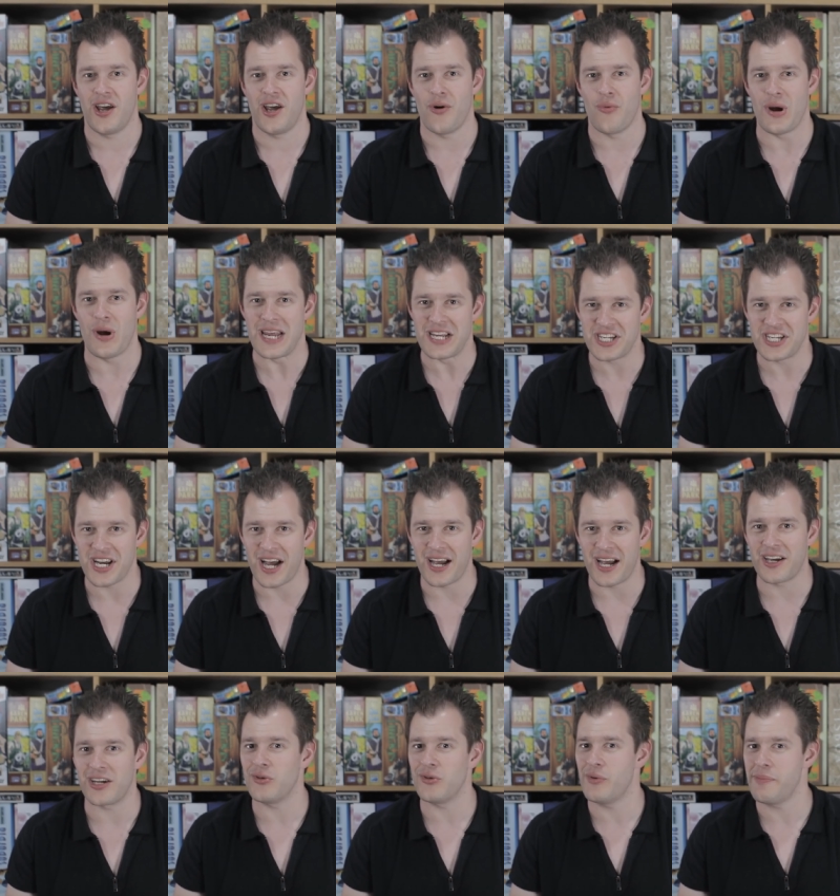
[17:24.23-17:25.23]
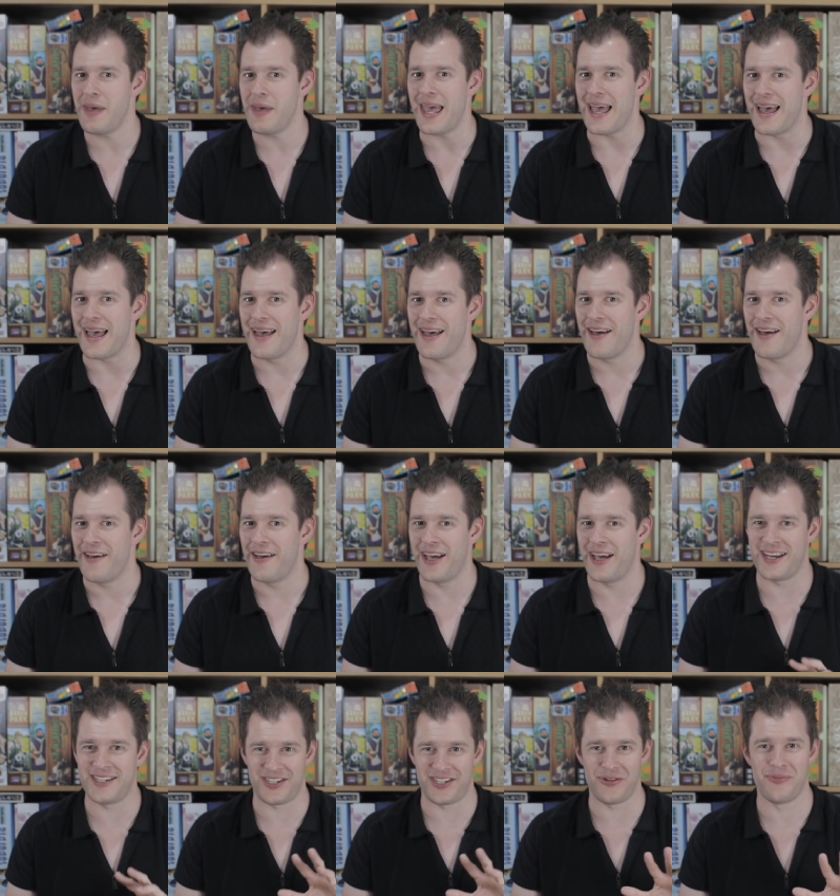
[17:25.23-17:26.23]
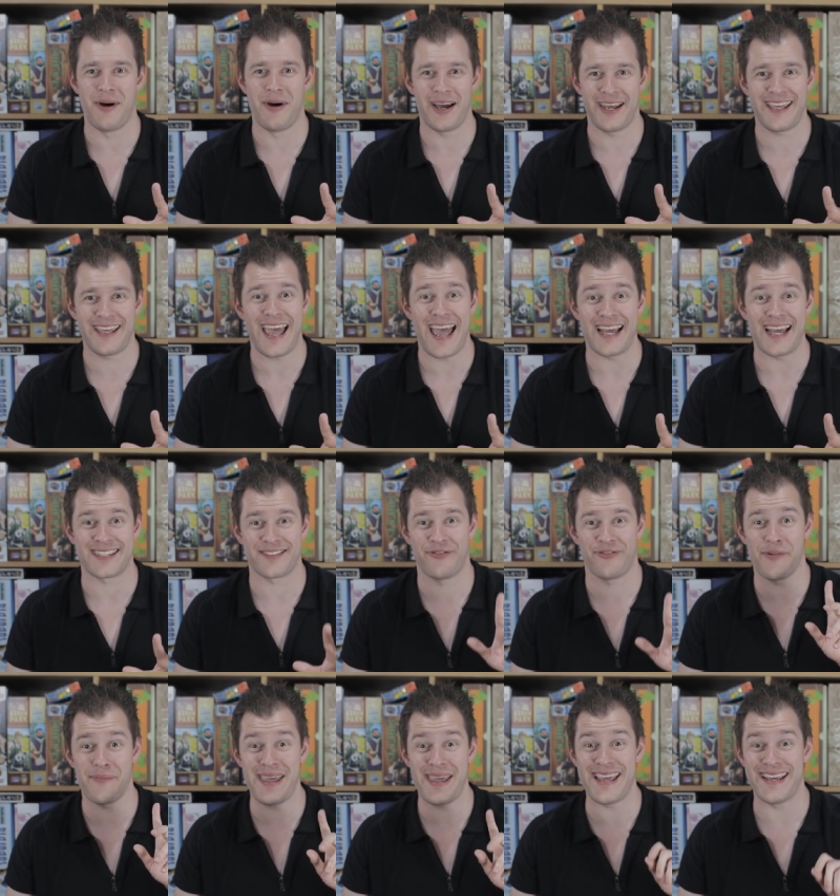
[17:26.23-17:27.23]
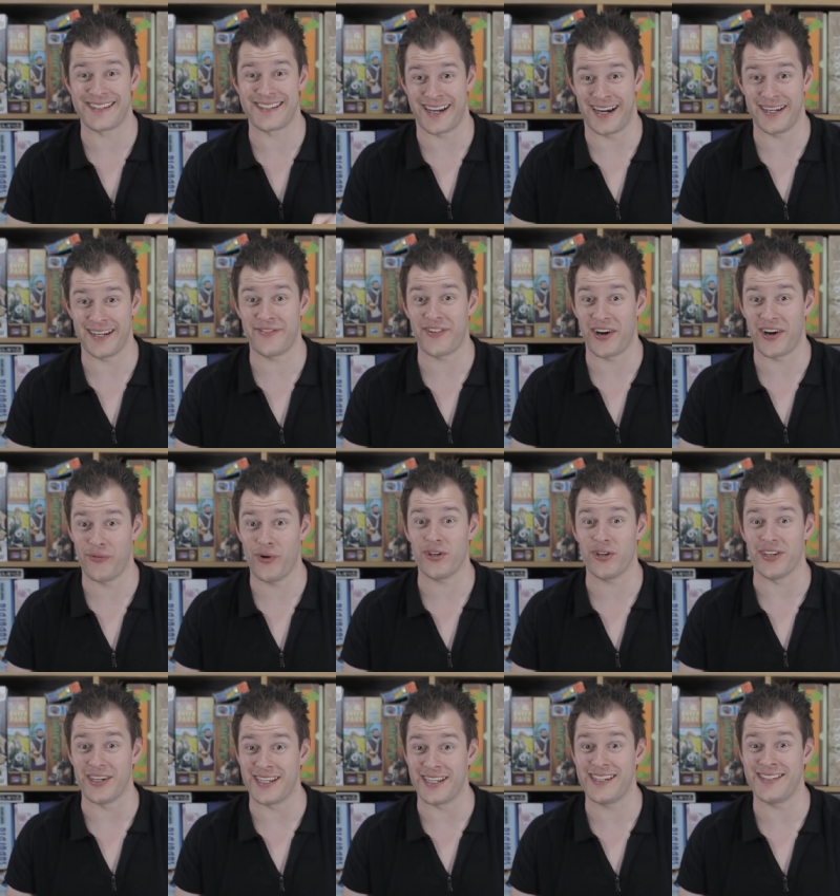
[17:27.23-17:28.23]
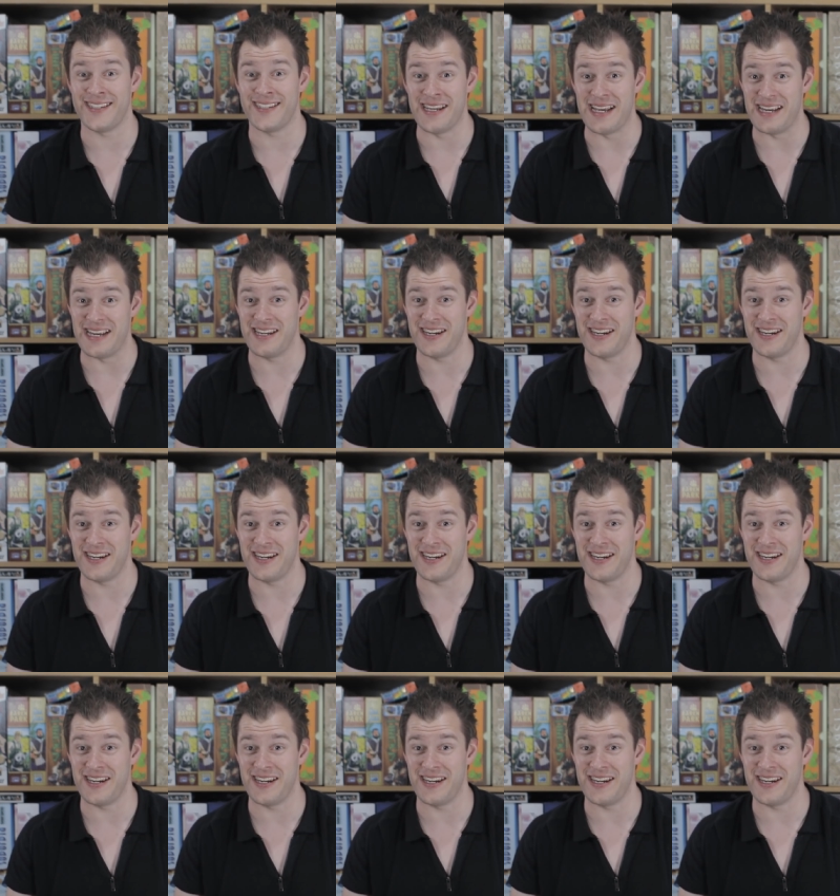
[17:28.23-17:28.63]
which I got to admit, as you might guess, for me is kind of ironic, isn't it?